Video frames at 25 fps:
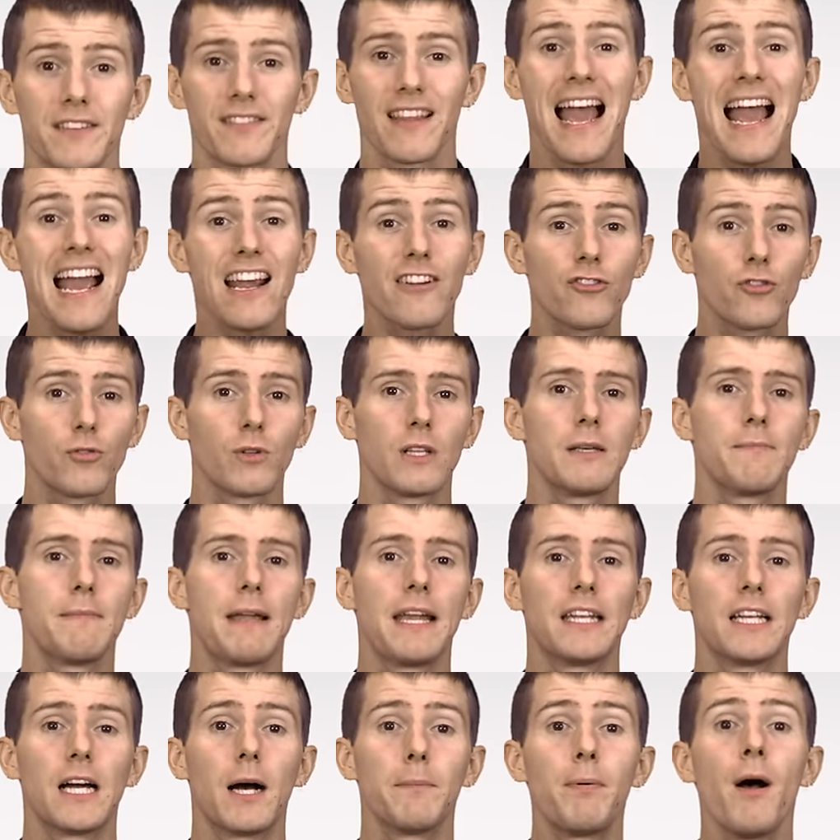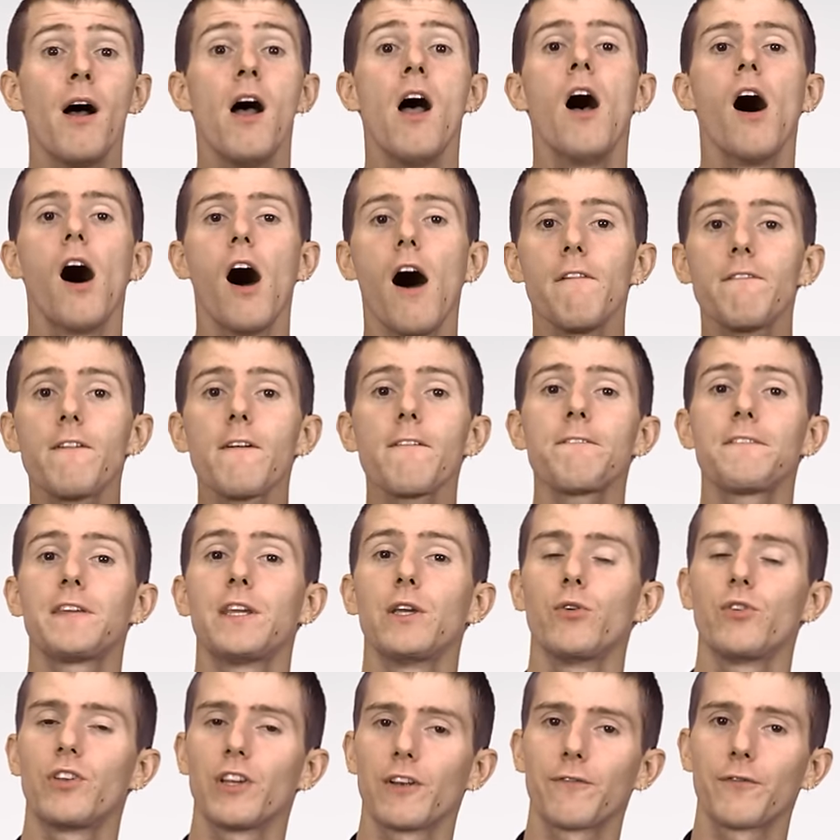It's actually made up of a
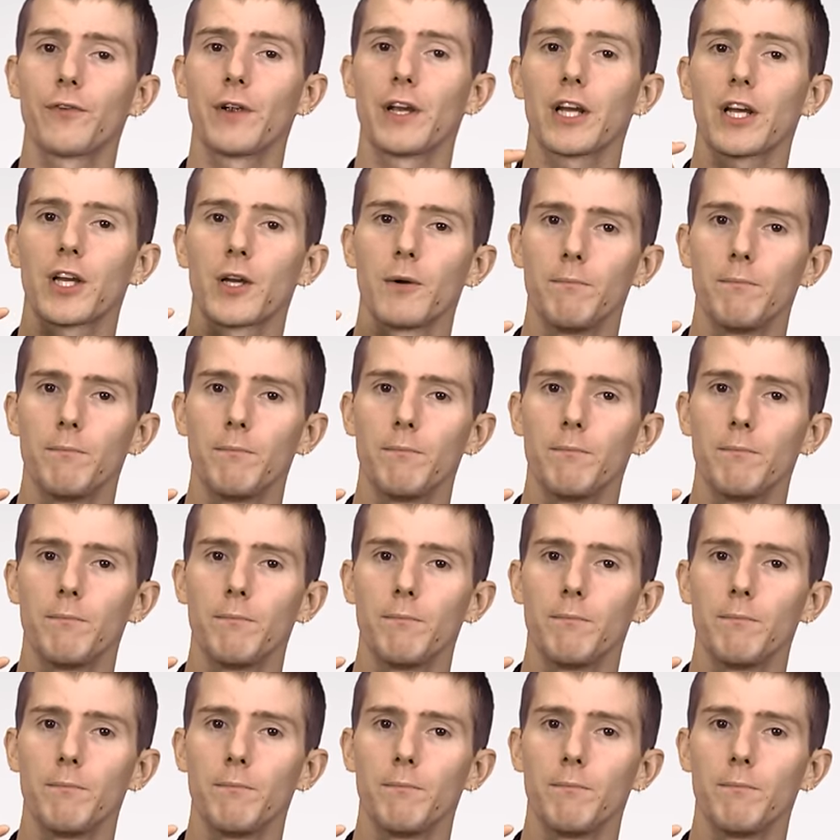few different